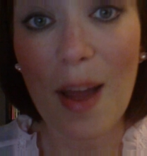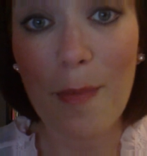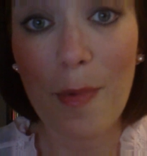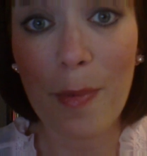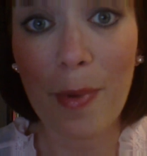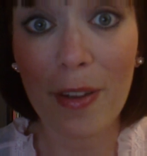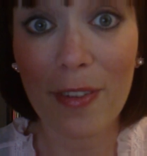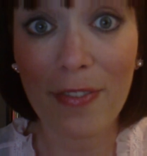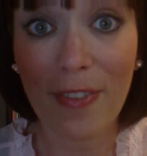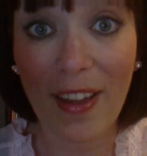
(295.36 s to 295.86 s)
I'm
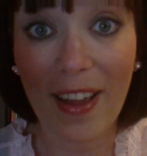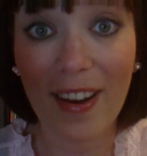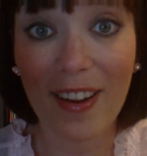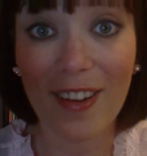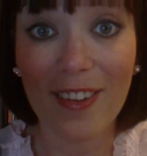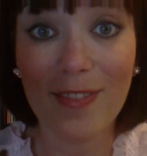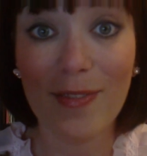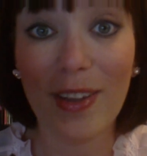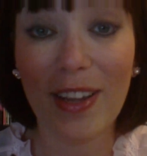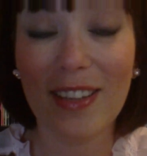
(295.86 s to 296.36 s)
a big fan
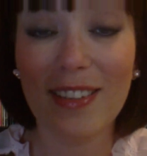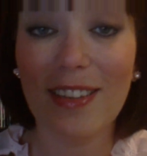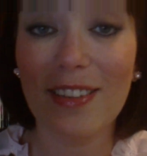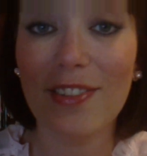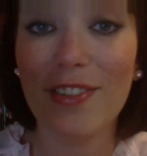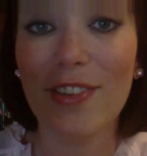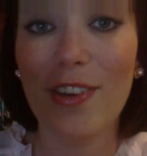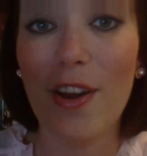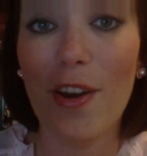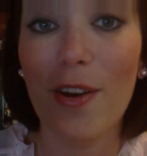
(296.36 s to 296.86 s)
of, because
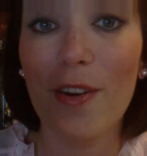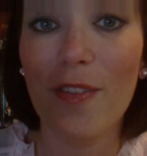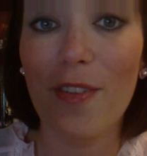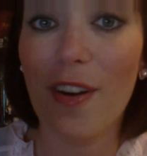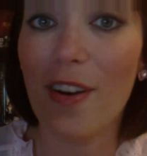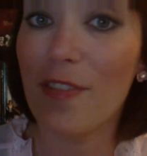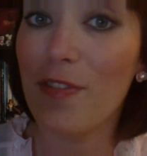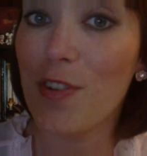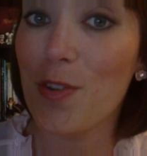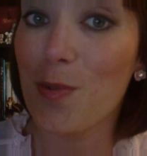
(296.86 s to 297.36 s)
as you know,
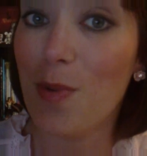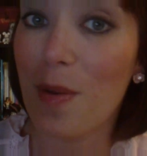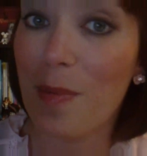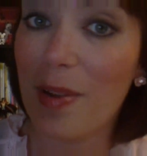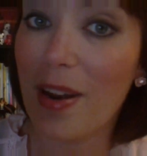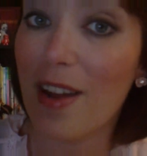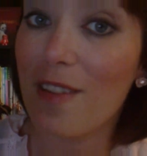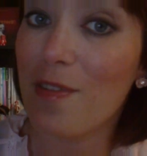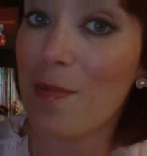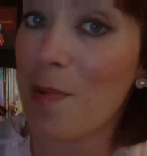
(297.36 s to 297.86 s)
very few
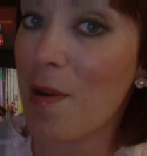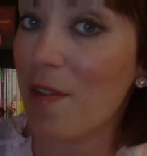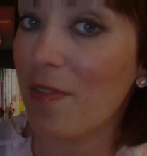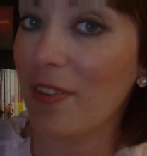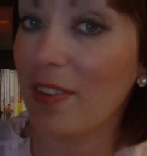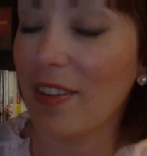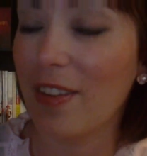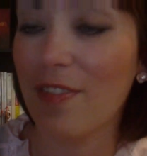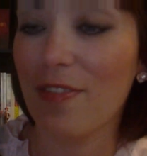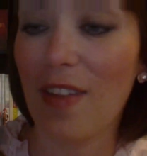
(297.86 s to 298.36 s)
women have a
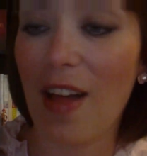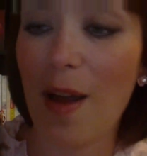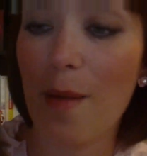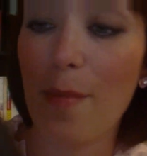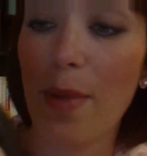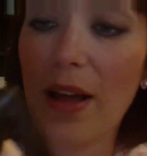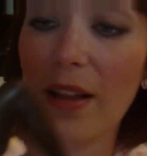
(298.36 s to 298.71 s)
perfectly flat